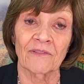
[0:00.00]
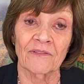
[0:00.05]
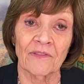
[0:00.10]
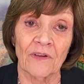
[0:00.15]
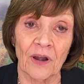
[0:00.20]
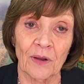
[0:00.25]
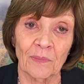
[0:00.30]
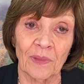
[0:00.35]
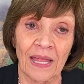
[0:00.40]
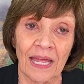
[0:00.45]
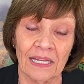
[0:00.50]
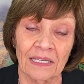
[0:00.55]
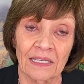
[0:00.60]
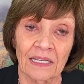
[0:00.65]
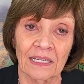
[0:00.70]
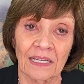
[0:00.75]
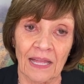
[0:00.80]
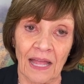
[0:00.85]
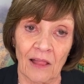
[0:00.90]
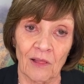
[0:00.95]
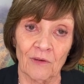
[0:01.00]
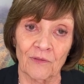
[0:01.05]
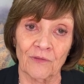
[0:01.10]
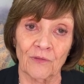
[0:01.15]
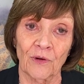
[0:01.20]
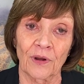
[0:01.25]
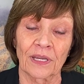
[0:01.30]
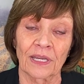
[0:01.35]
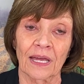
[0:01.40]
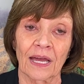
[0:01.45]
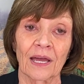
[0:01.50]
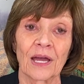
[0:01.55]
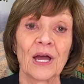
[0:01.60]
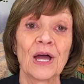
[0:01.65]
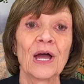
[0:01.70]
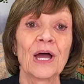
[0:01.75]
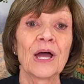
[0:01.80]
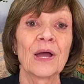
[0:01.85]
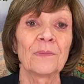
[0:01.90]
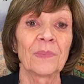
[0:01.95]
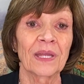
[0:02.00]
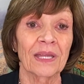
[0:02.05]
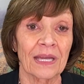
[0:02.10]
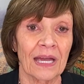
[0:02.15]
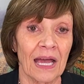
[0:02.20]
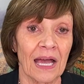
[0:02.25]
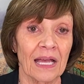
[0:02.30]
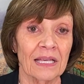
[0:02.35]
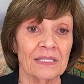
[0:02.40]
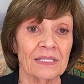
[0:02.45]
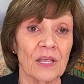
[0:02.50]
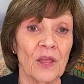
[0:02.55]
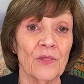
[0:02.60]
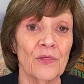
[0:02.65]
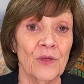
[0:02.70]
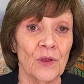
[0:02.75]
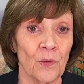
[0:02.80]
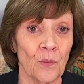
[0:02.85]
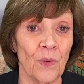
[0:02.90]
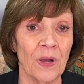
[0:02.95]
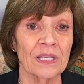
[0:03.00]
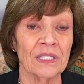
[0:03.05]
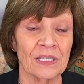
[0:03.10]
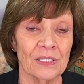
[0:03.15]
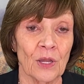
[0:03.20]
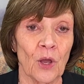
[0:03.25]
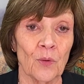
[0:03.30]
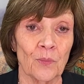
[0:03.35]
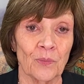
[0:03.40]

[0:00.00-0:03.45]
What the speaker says: farmland in California because there was no